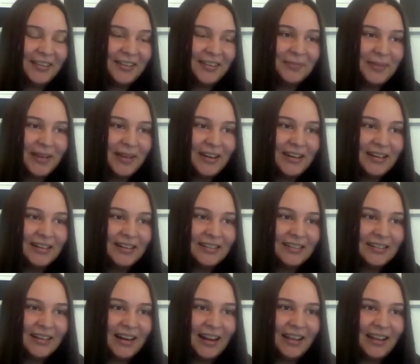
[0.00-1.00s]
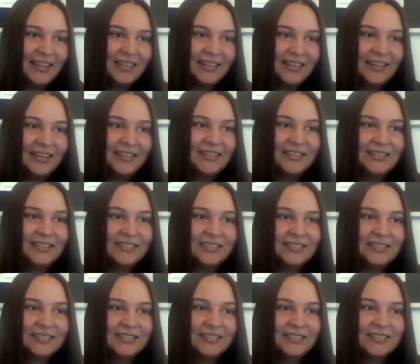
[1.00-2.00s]
have been, I think,
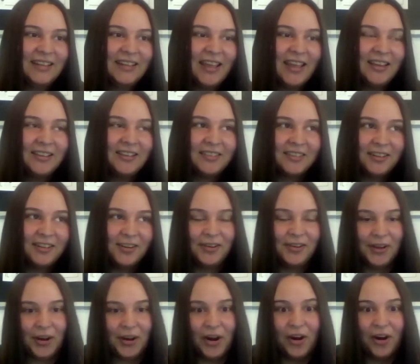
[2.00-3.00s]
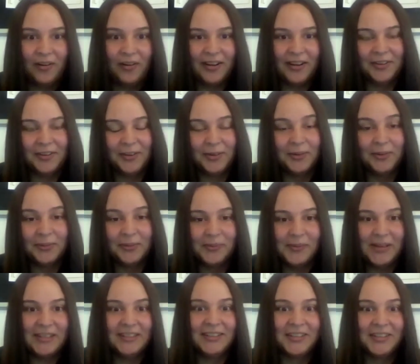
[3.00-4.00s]
excluding Aria, who
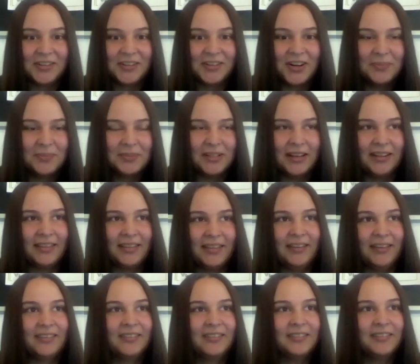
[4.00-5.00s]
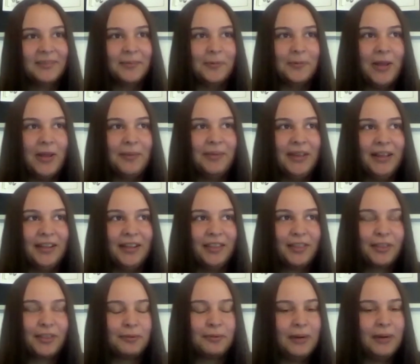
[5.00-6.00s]
we did adopt, I think maybe
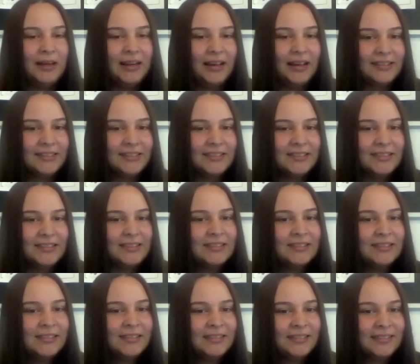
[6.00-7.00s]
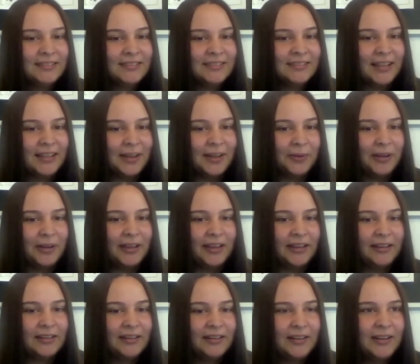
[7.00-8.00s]
3 others
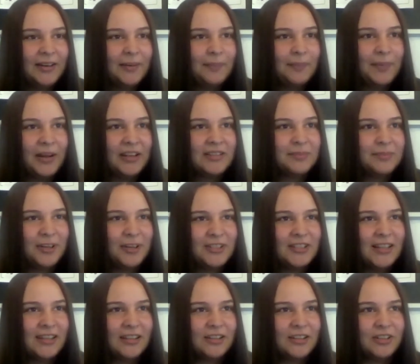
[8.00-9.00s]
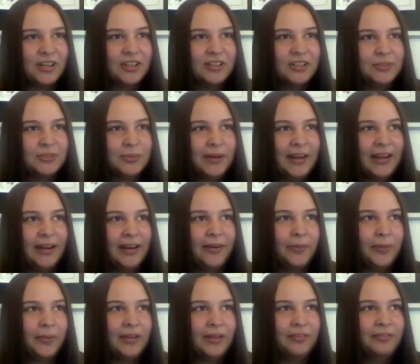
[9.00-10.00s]
but it's mostly the dogs where
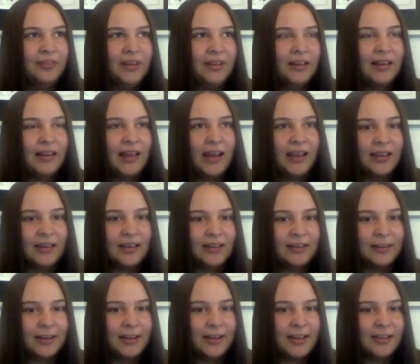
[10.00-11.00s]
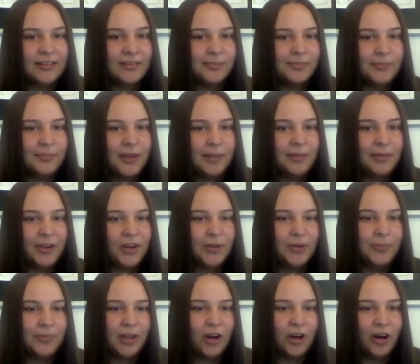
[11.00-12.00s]
we feel like it's maybe going to
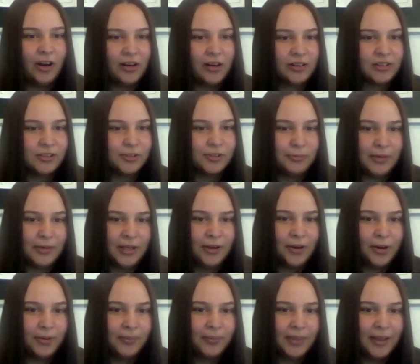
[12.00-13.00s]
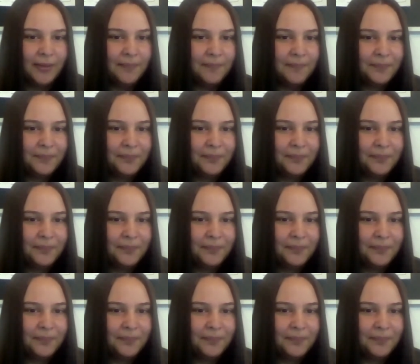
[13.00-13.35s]
be harder to rehome them.